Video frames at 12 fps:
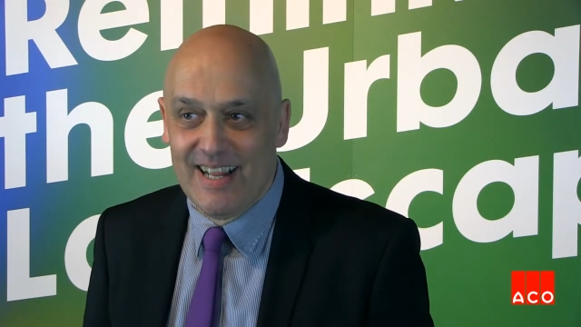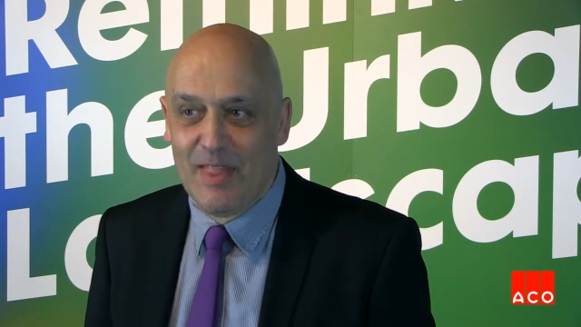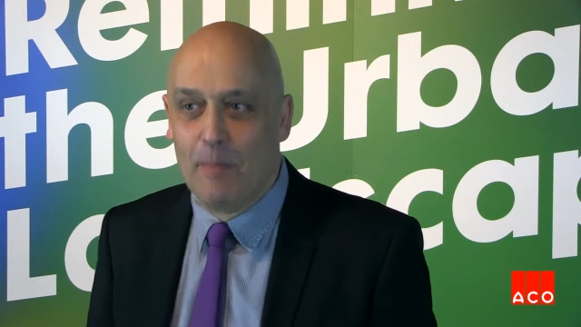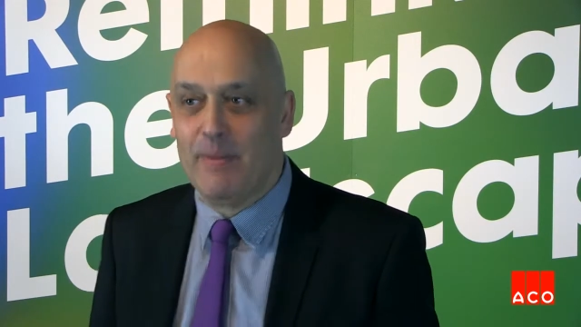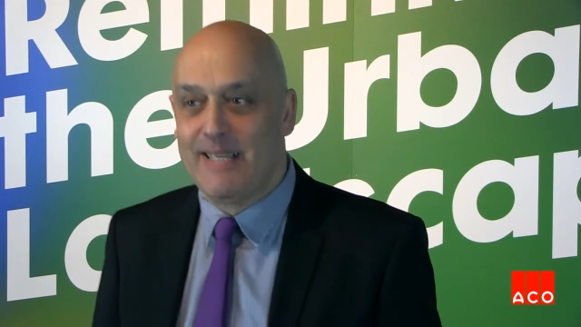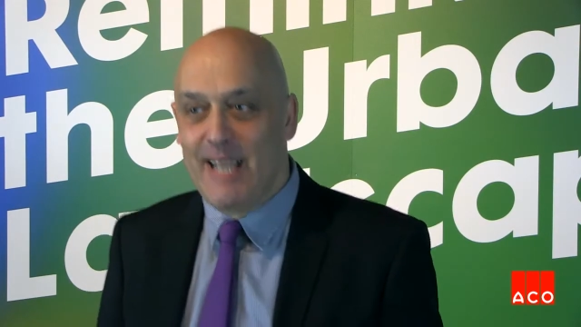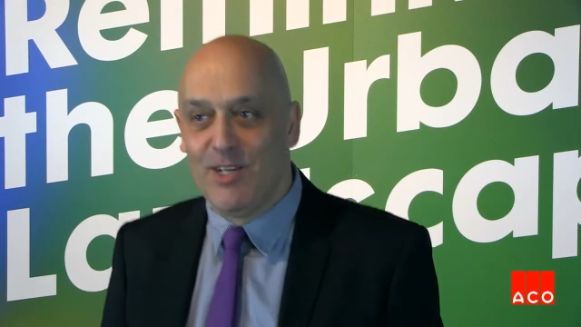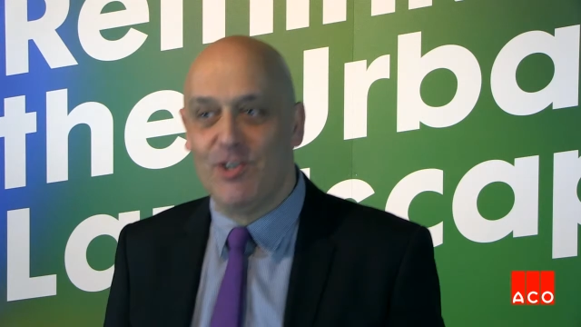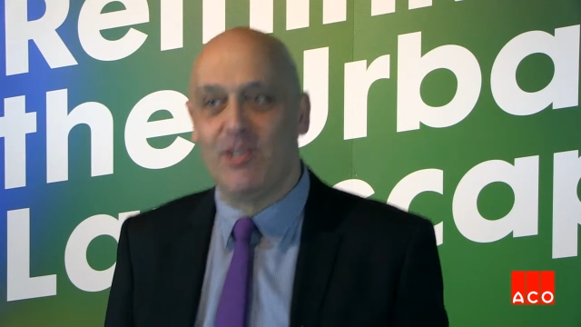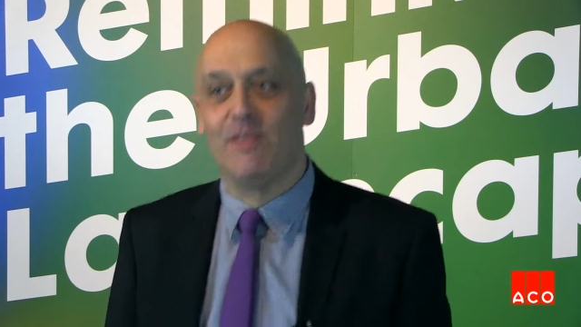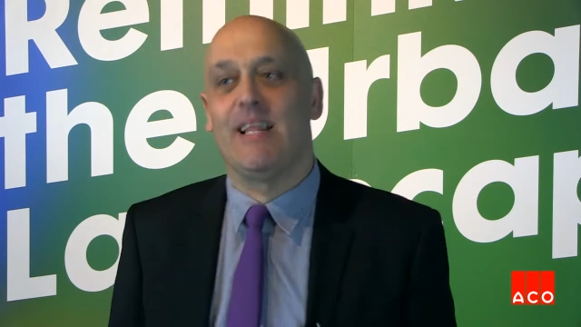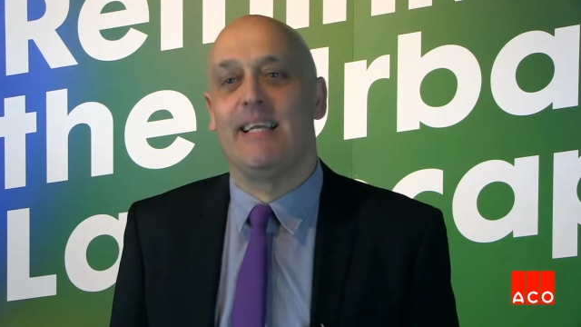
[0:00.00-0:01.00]
the
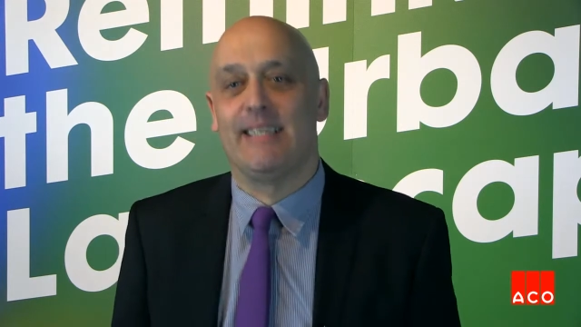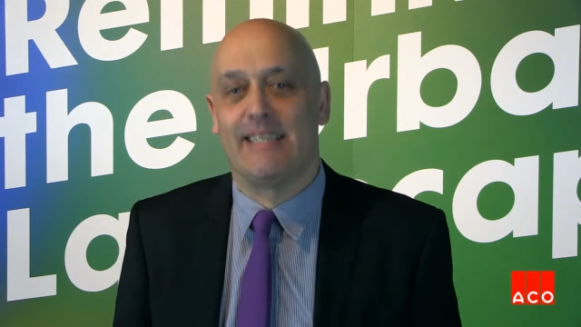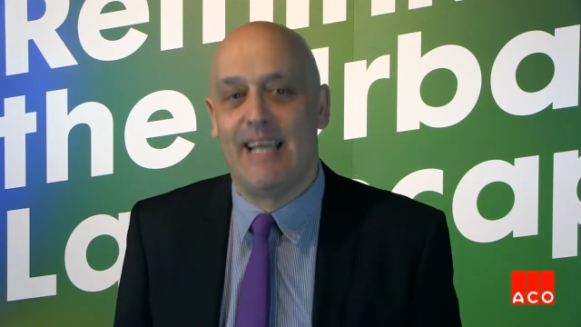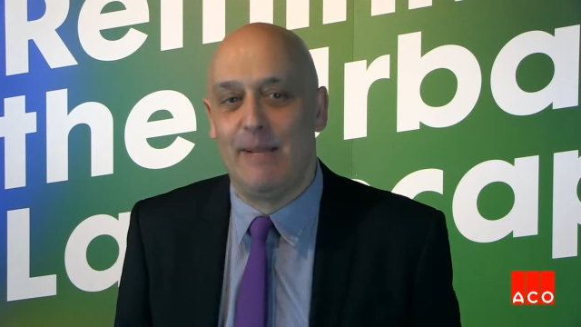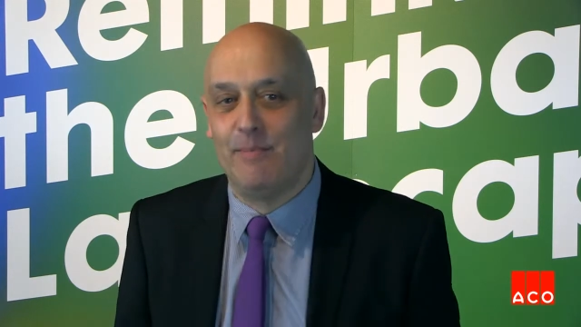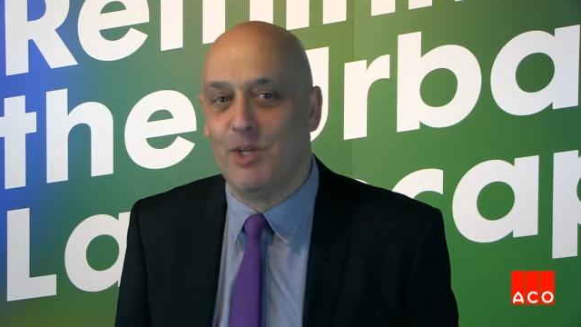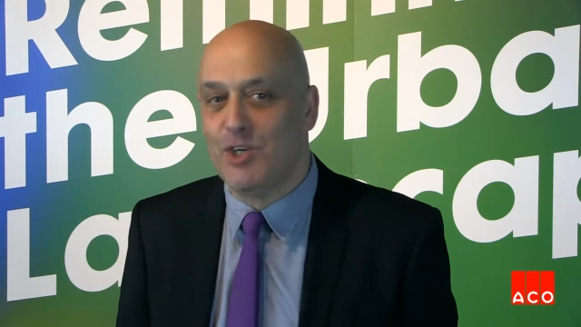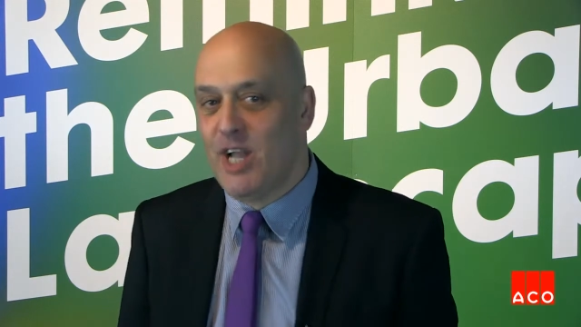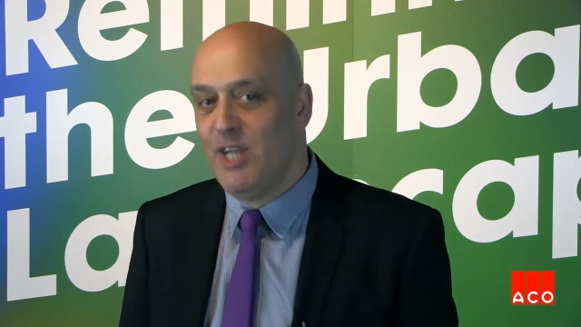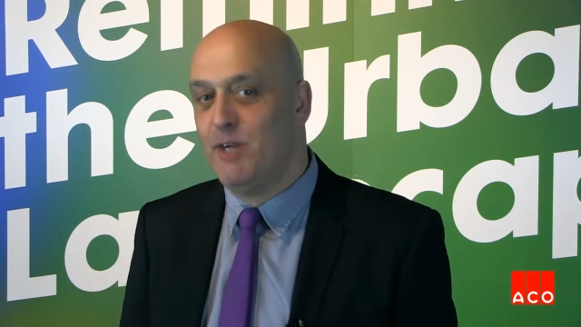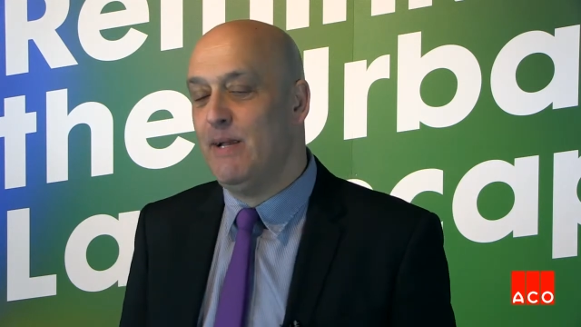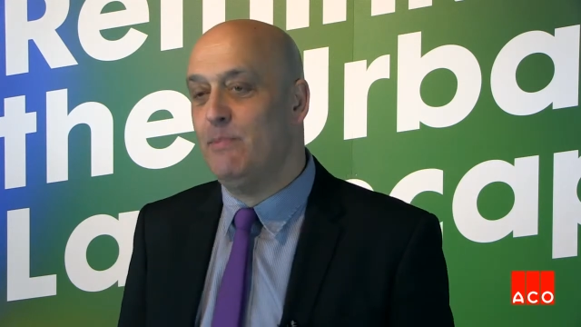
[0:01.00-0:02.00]
potential of landscape to
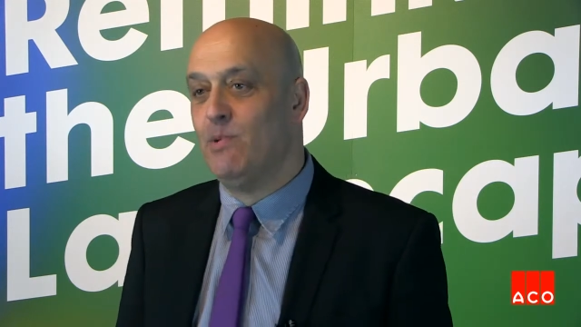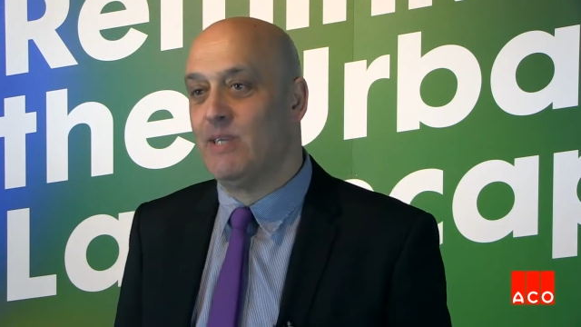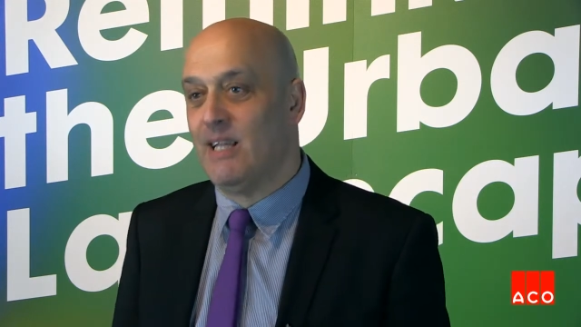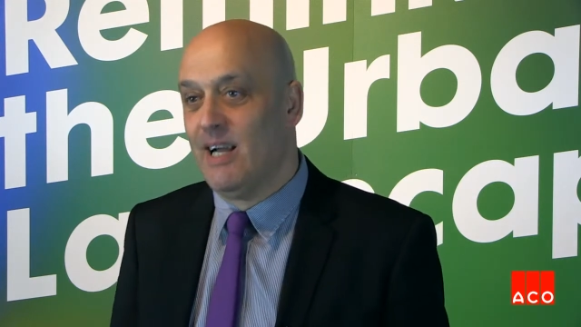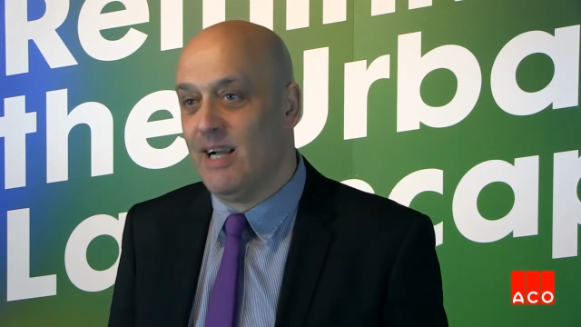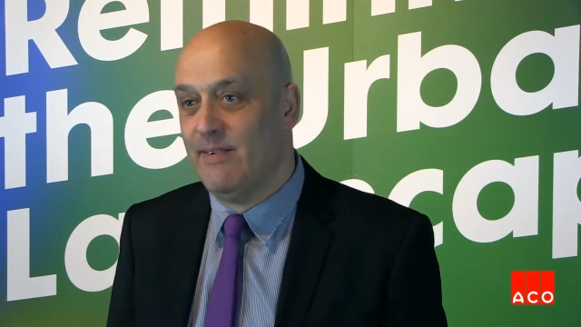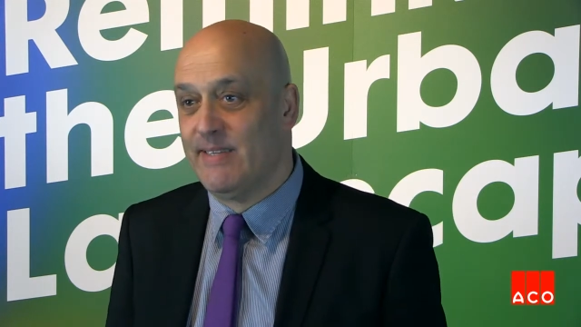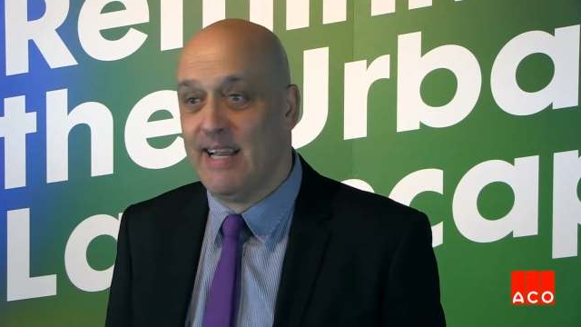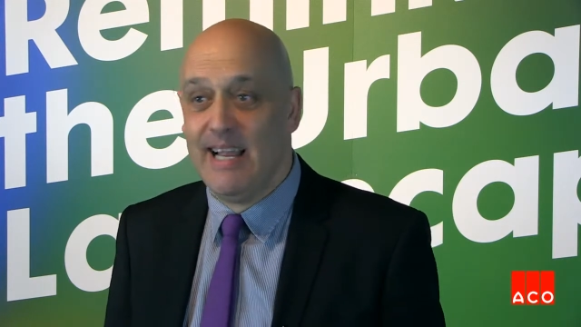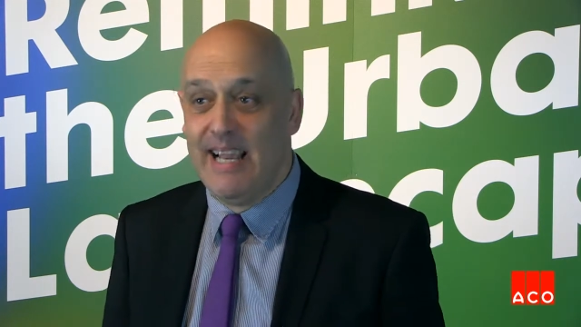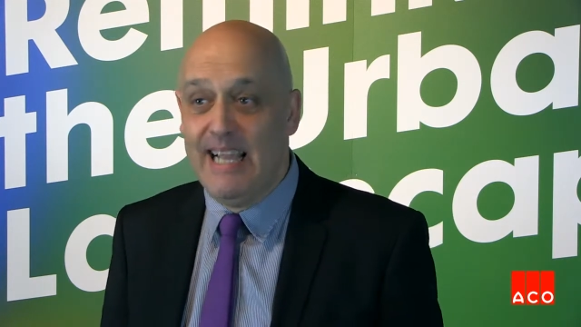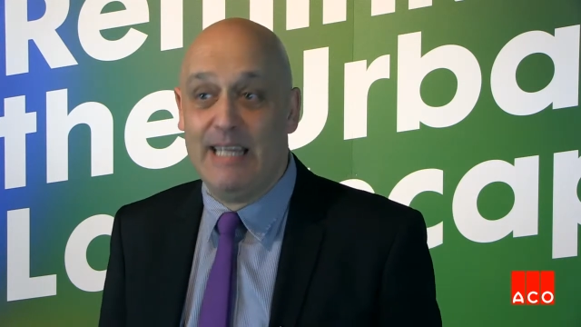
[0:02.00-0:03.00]
change people's lives
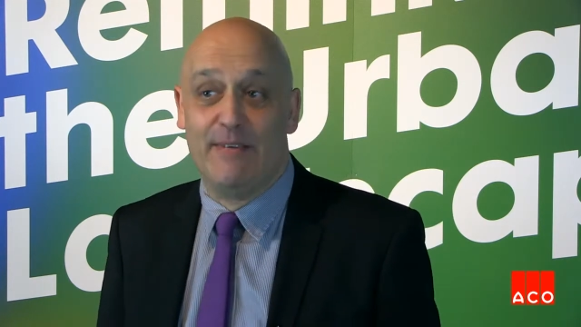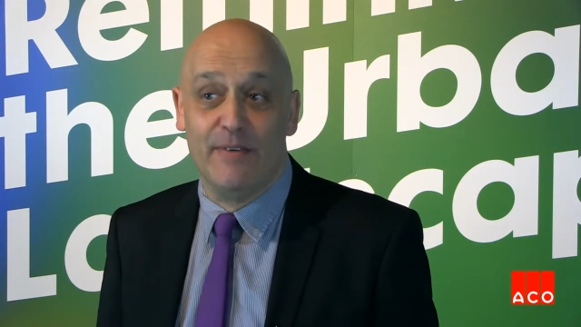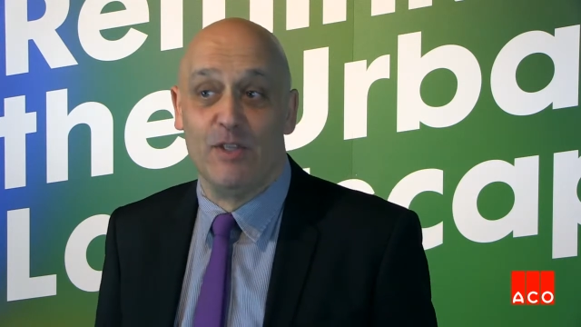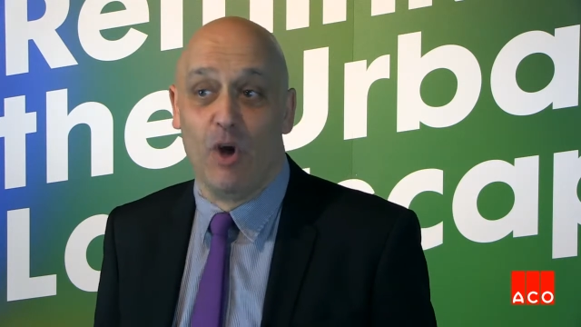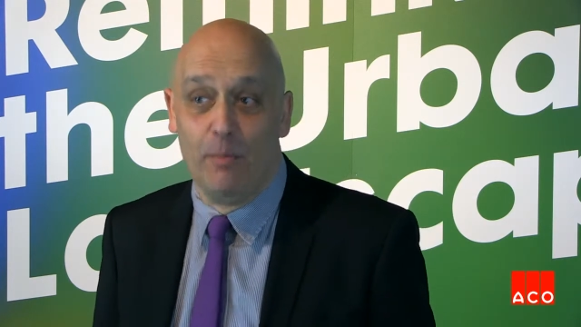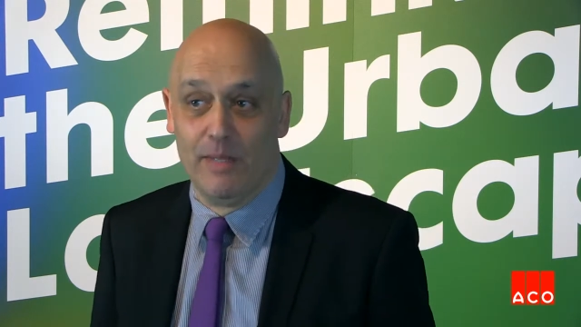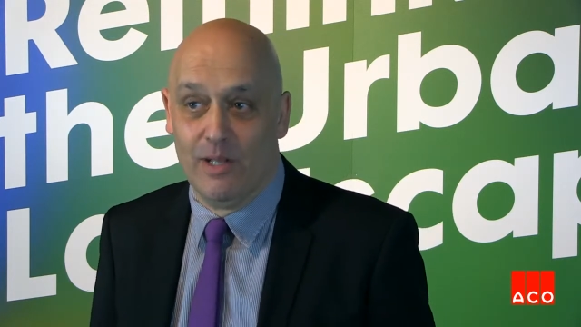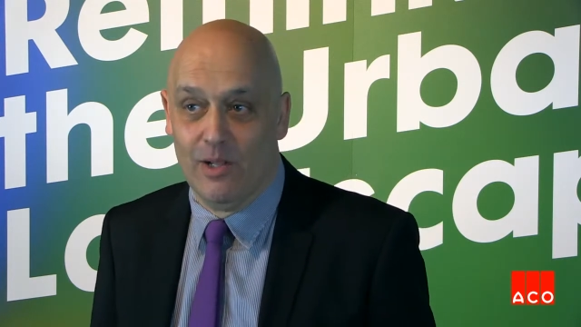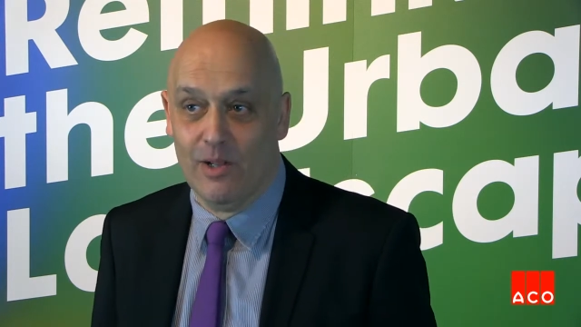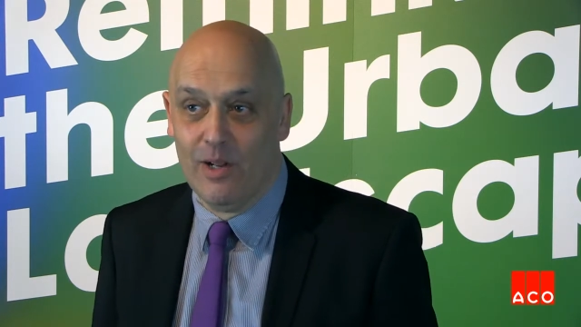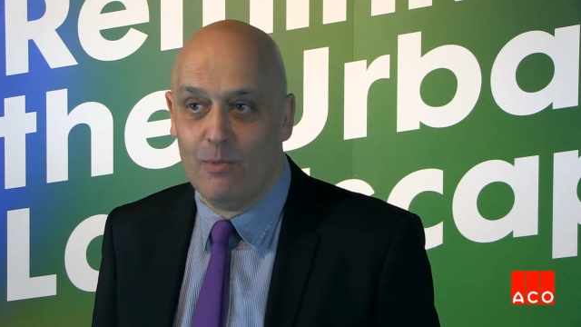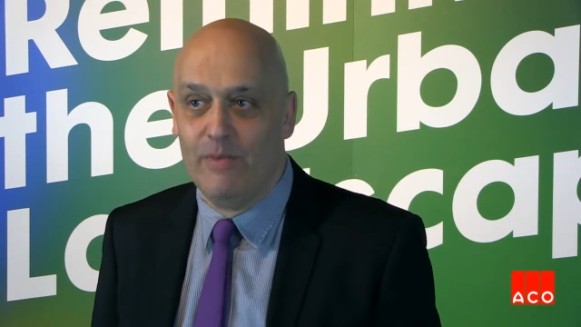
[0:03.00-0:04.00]
is phenomenal.